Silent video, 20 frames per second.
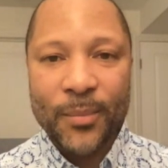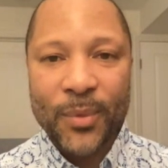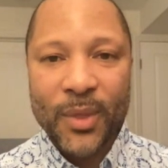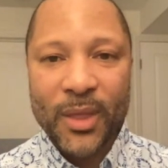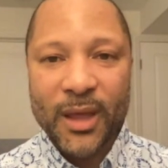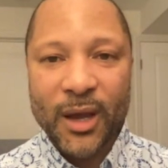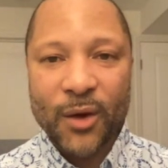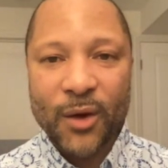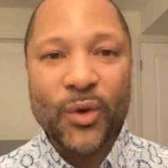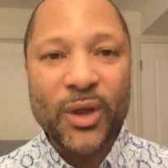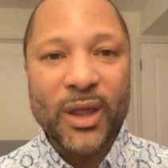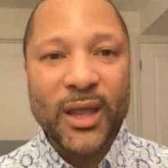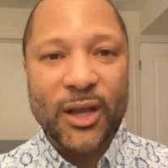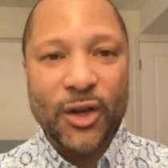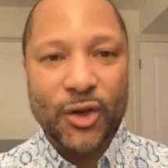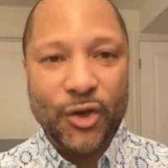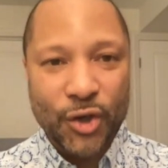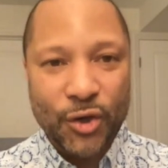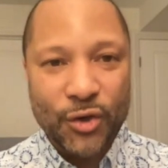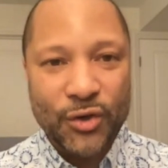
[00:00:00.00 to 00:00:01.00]
they're really
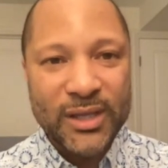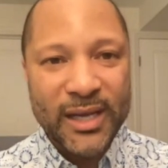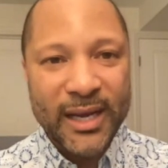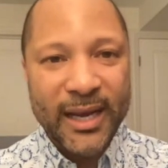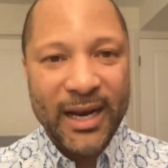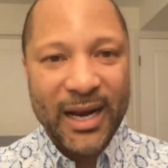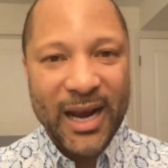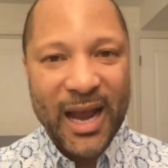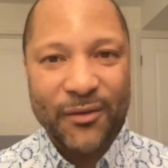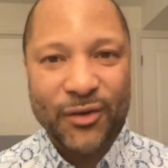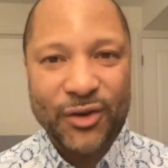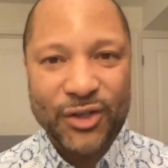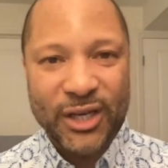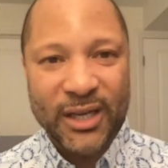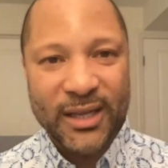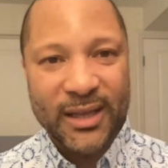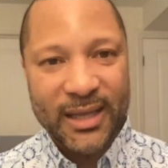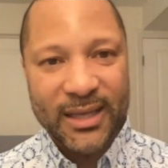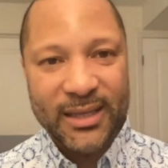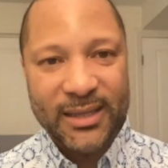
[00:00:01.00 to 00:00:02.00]
using and
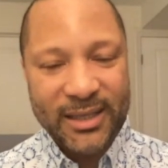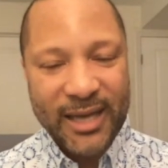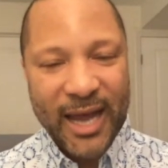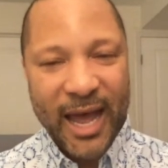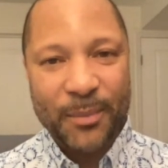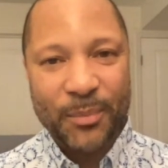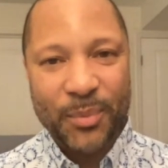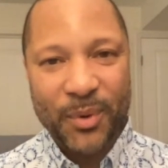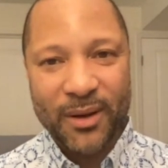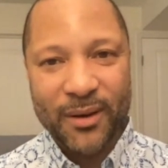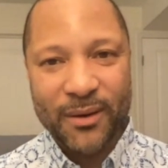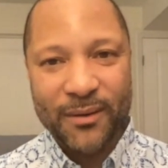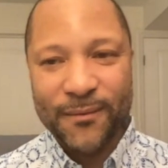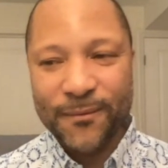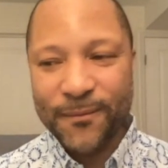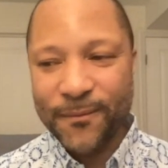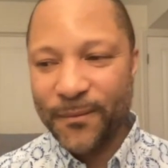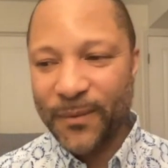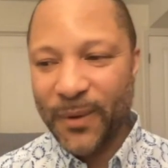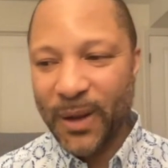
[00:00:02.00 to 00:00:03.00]
leveraging this type of,
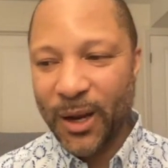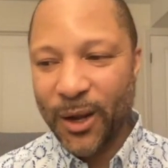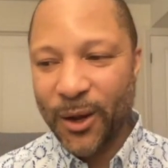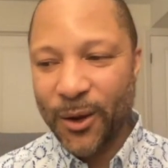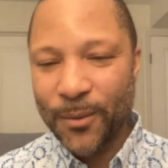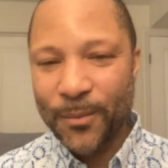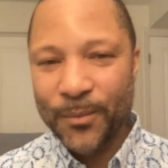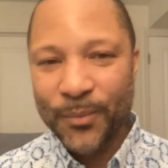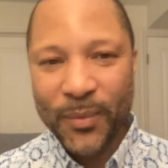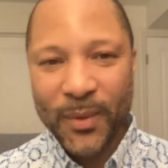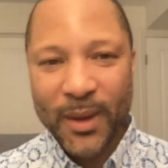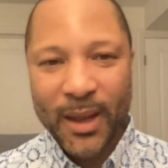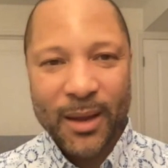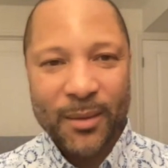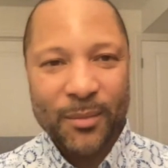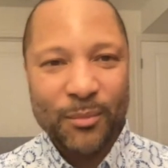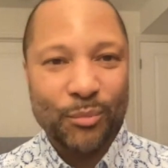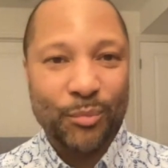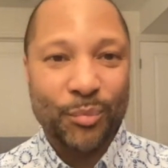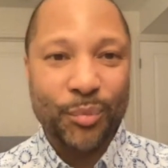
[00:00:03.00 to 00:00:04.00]
you know,
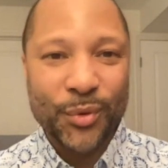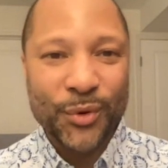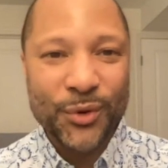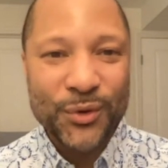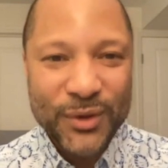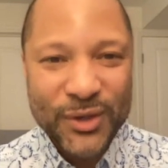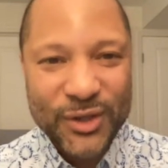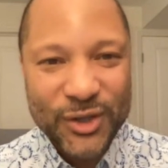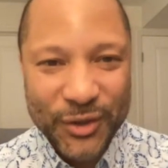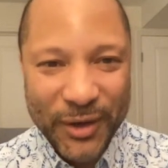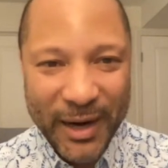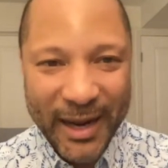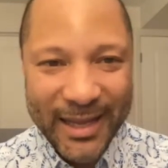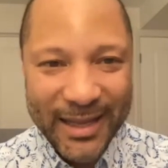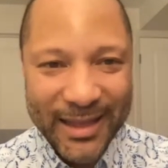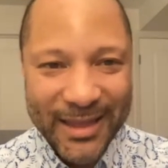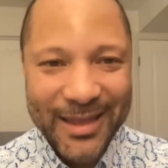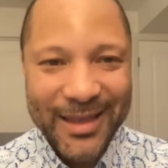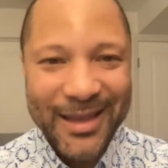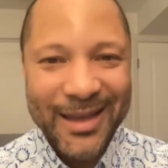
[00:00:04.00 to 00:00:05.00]
brute
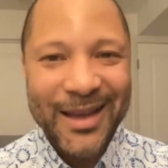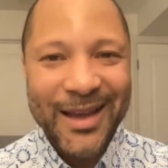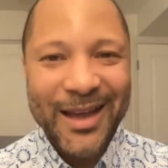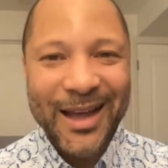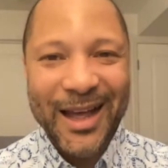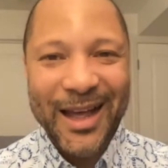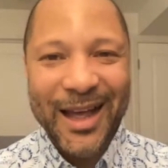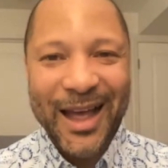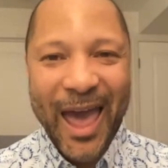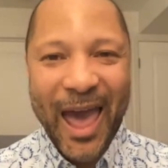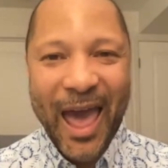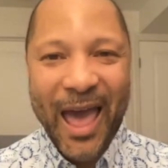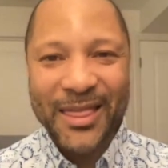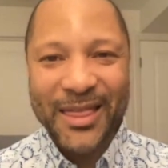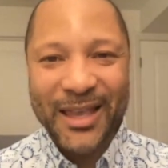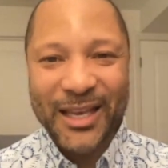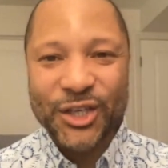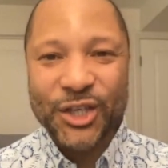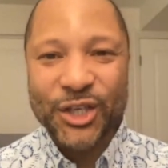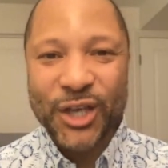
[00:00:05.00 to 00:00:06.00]
strength at
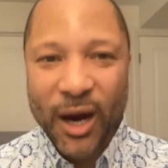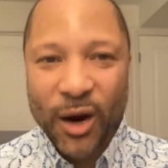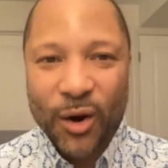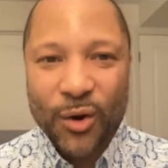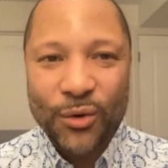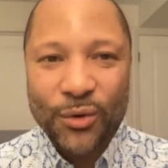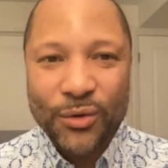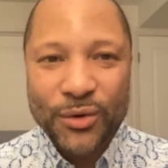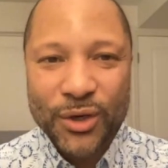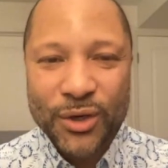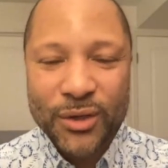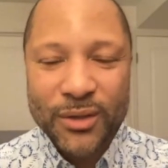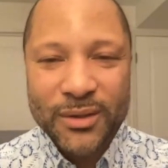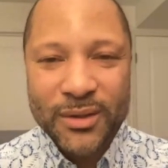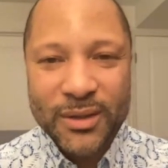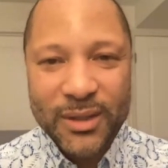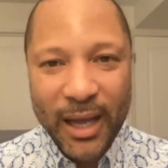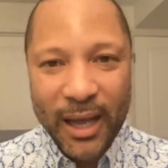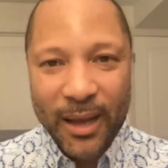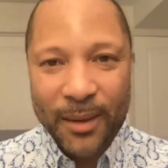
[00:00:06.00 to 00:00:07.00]
the
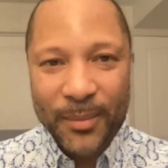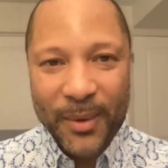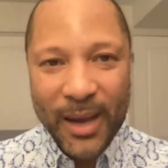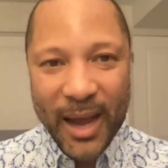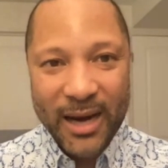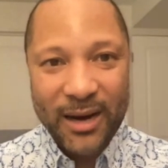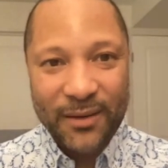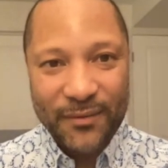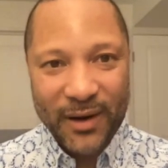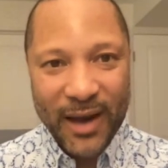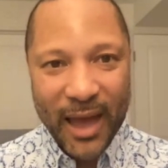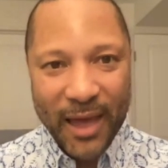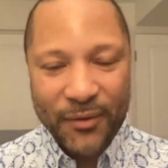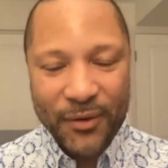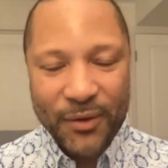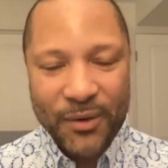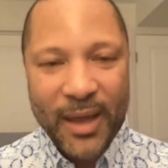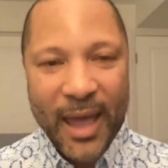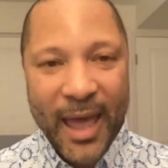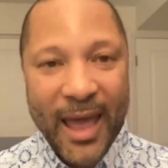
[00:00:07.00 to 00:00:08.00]
shareholders kind of
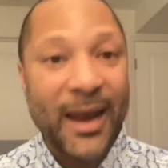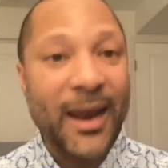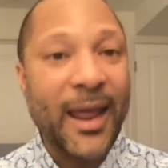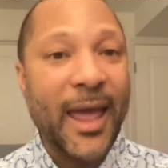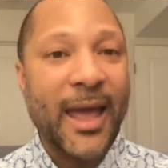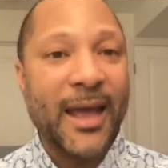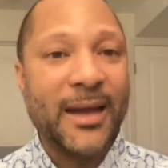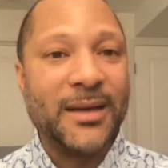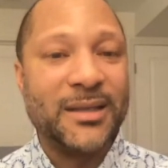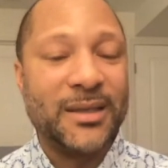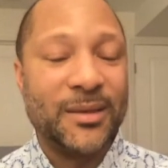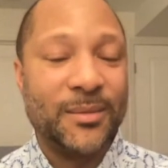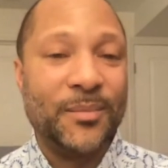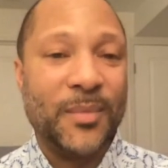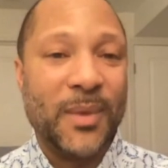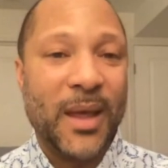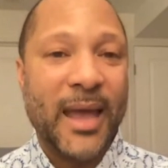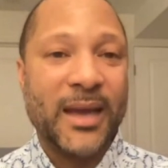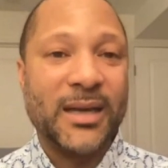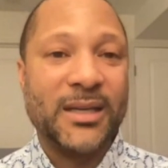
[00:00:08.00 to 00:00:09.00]
level and
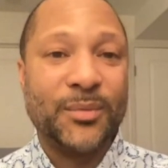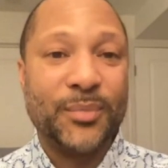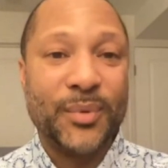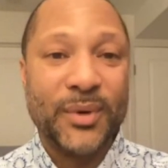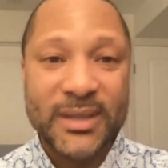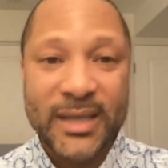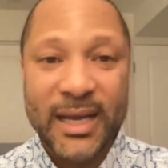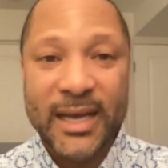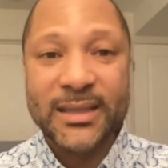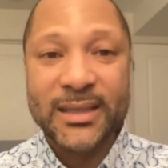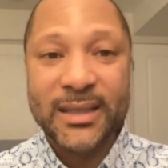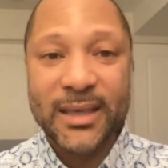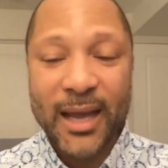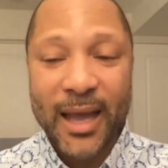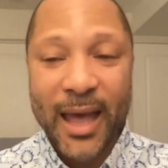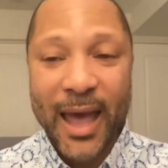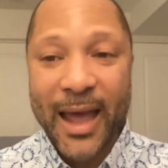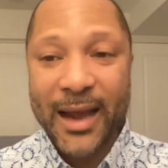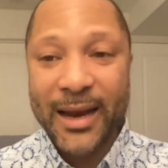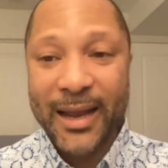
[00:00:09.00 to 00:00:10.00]
to present
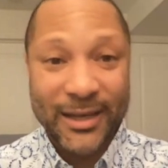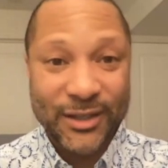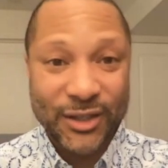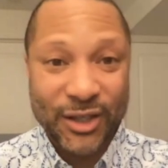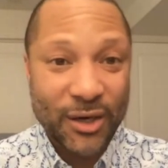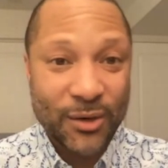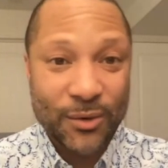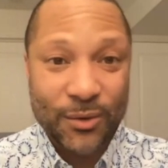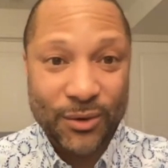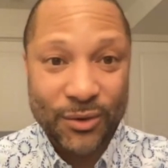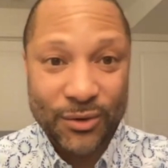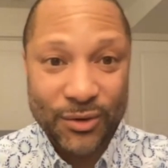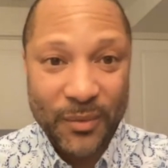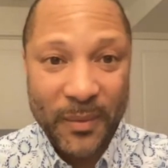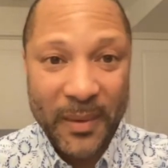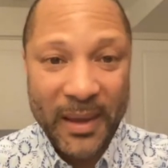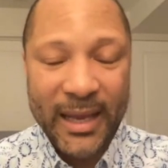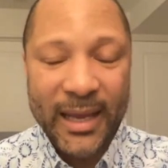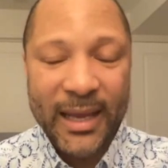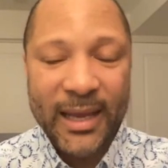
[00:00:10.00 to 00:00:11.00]
at a shareholders
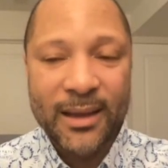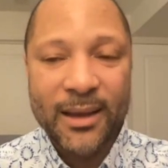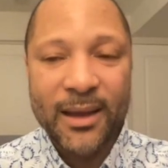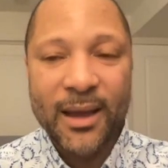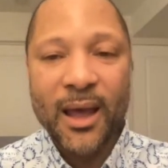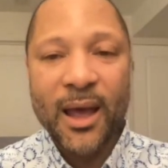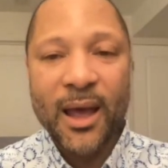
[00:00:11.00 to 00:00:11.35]
meeting